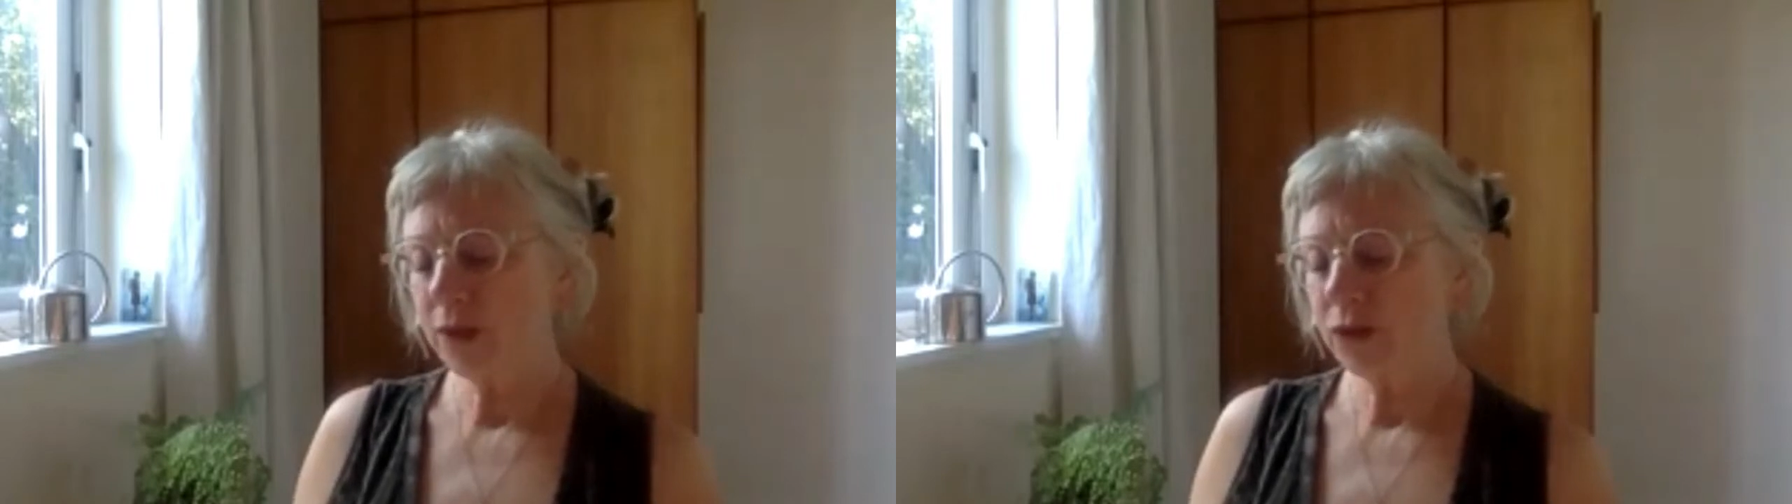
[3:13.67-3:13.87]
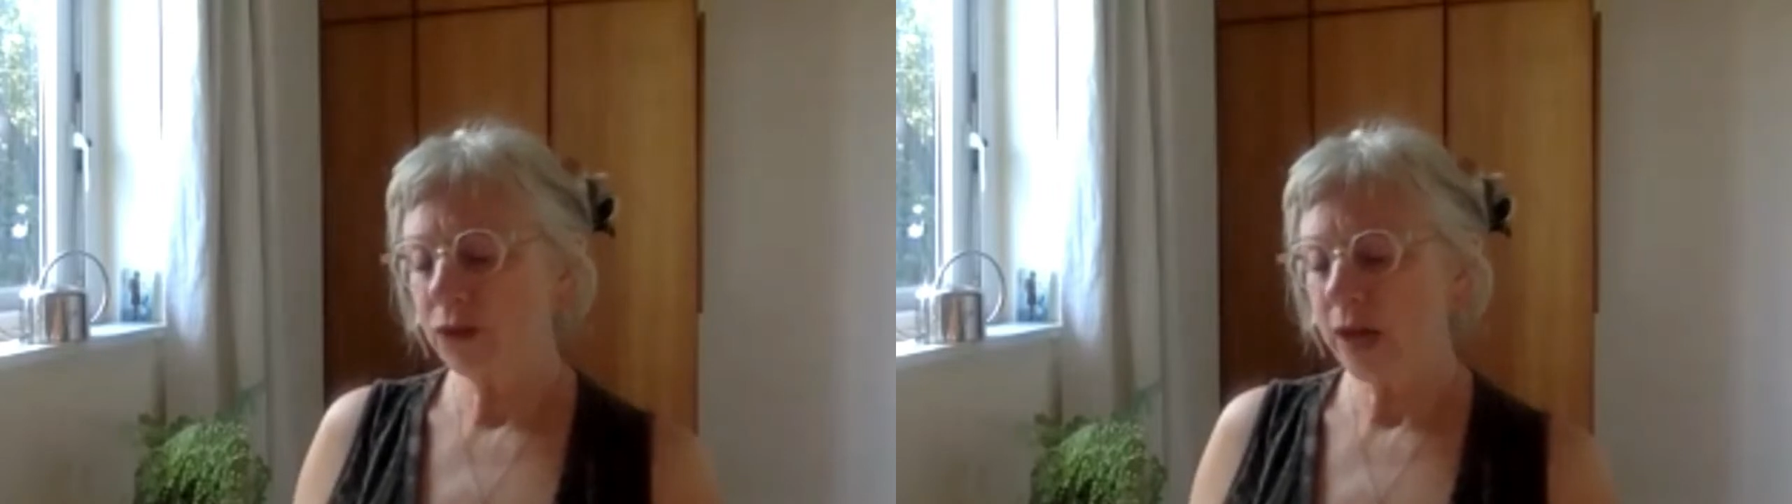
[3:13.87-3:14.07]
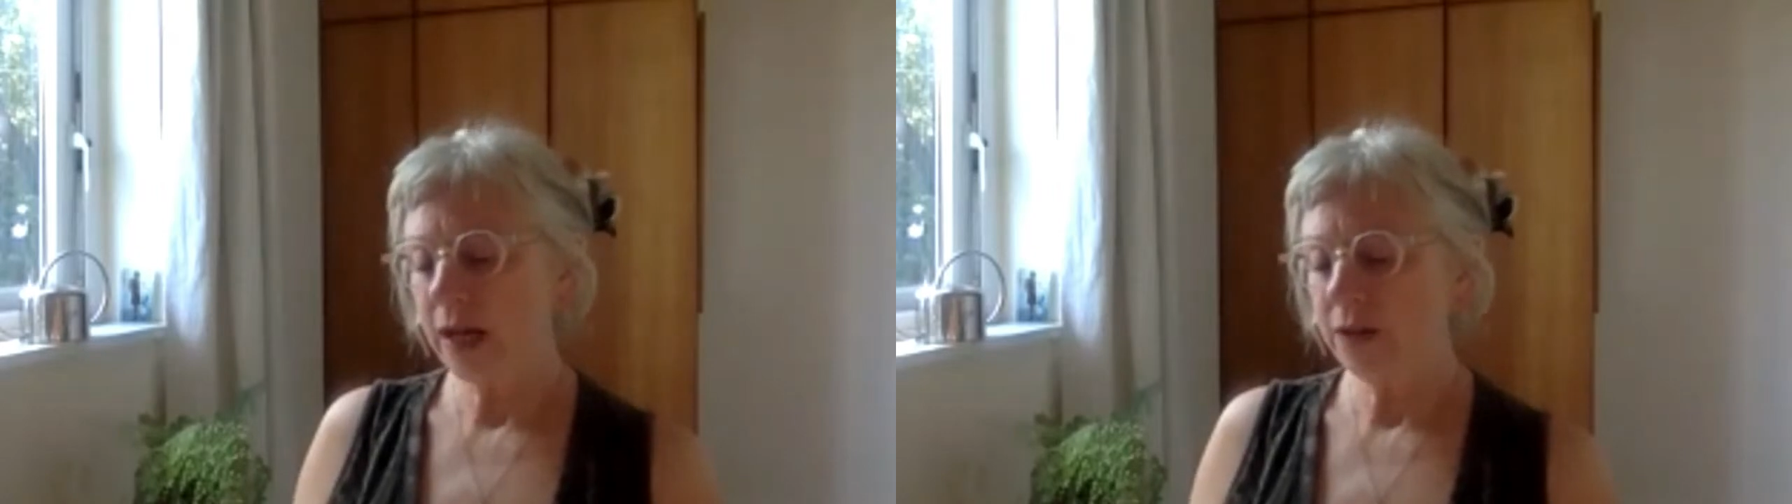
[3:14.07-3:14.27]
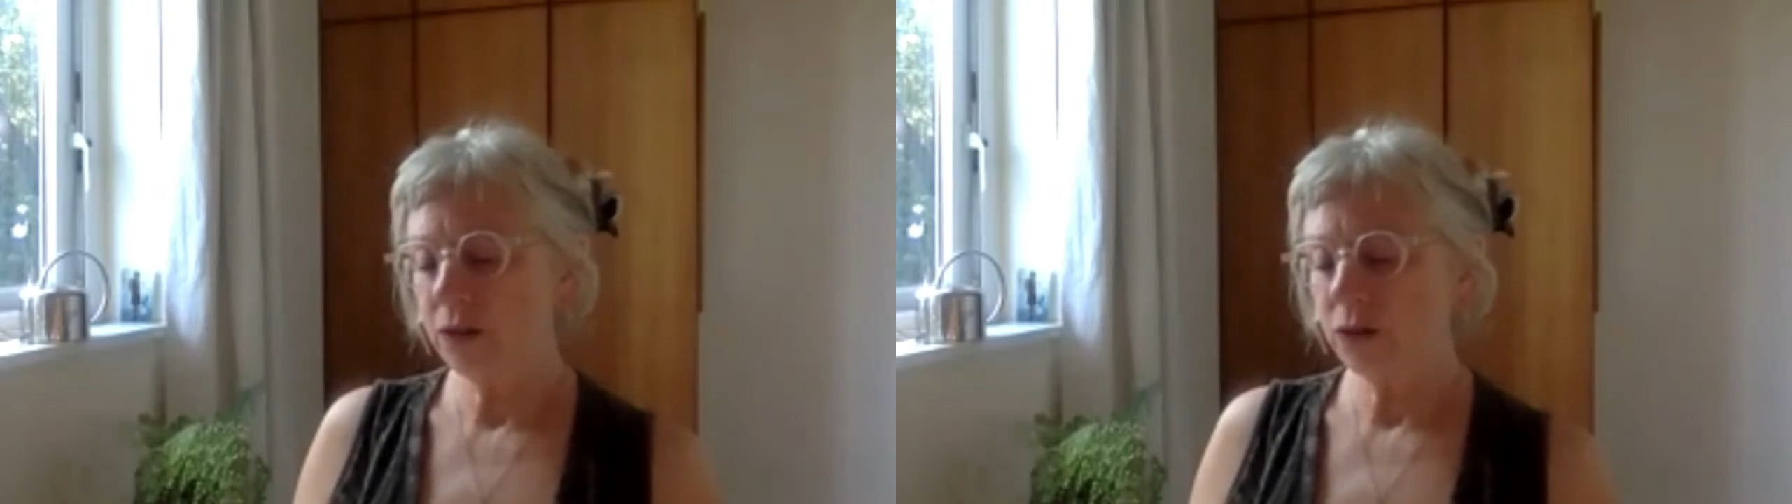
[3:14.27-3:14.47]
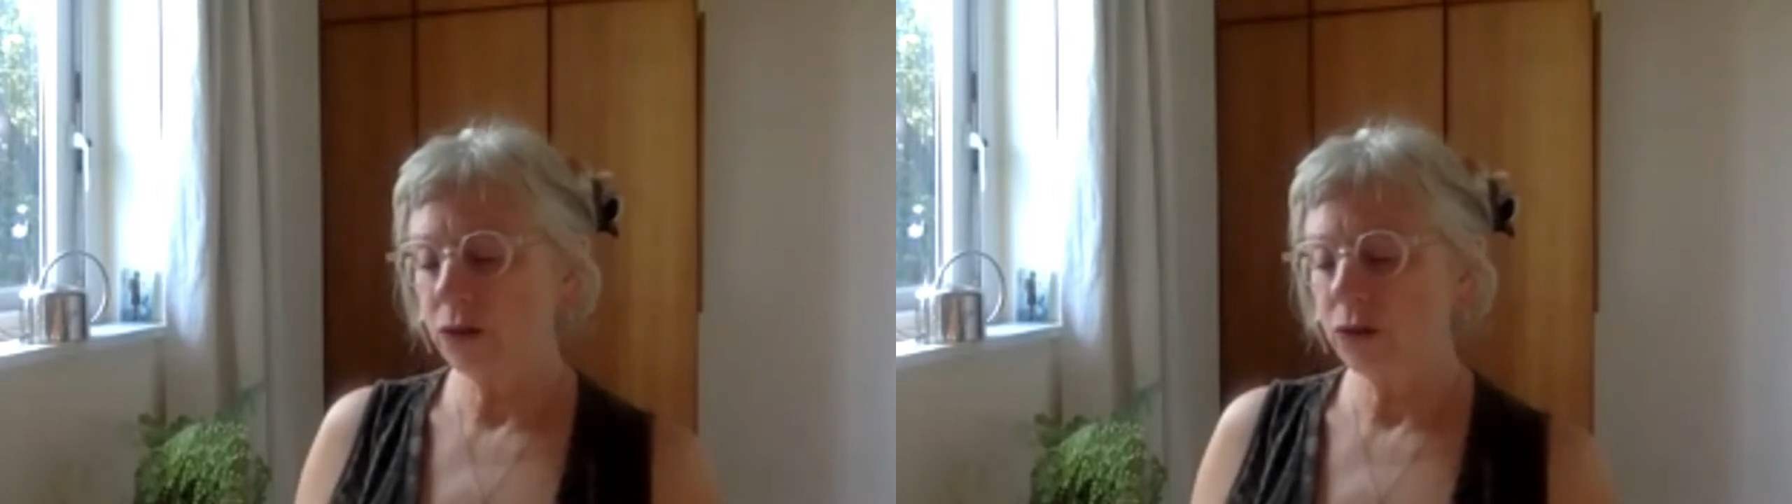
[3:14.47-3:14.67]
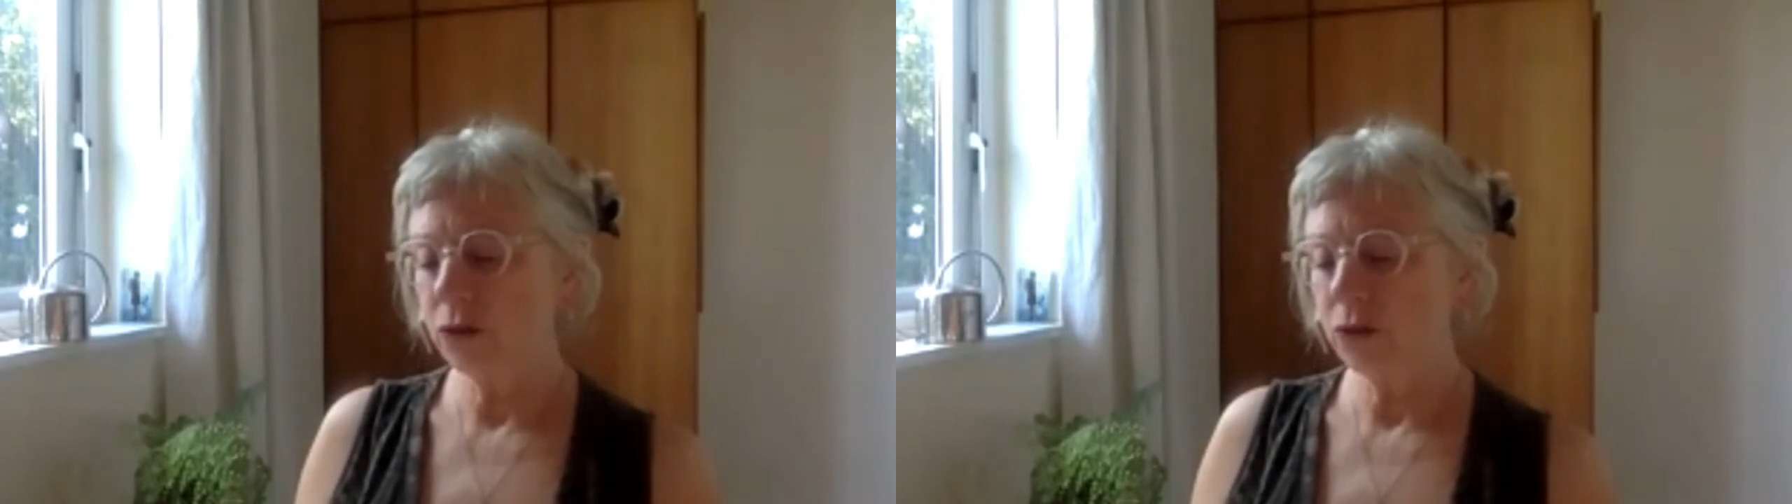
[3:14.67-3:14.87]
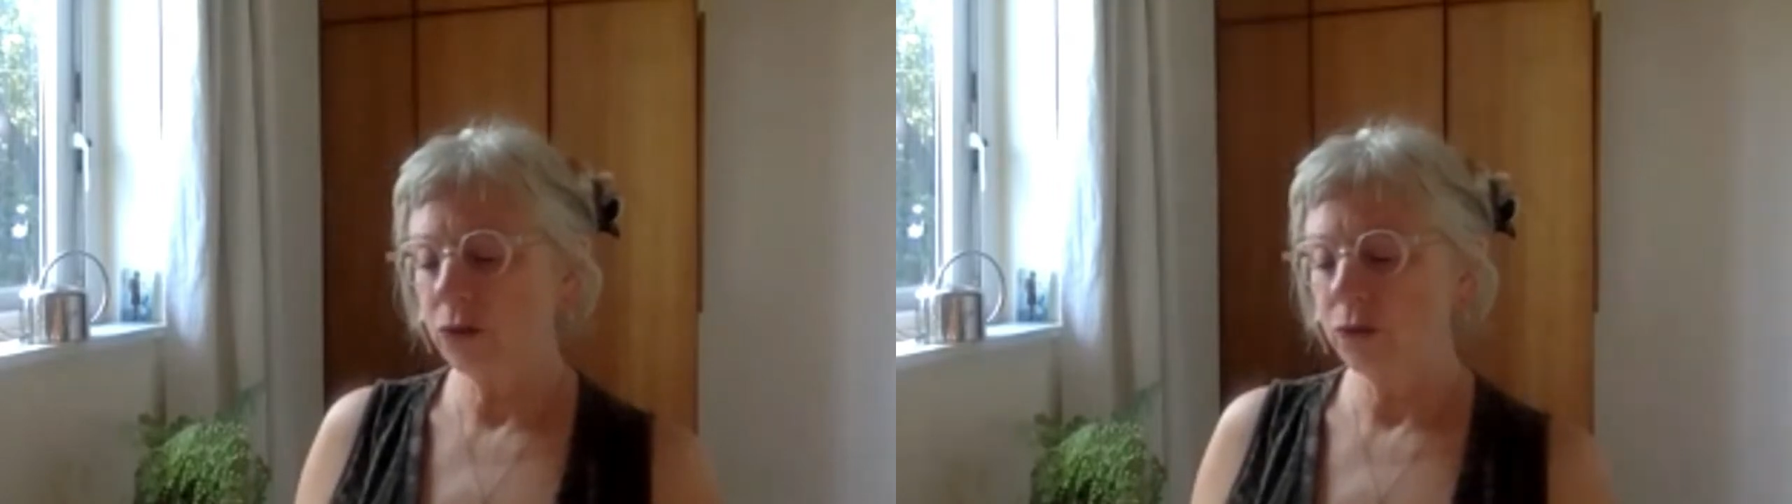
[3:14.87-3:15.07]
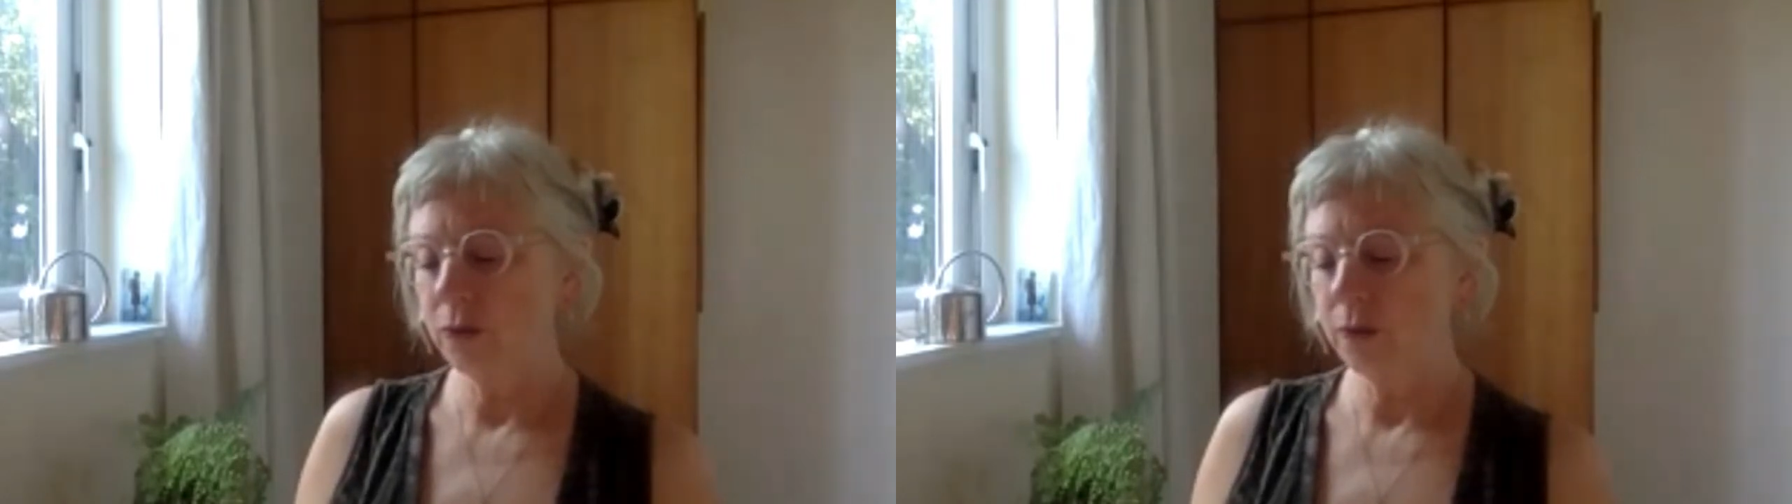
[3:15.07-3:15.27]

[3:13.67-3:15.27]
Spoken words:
tries to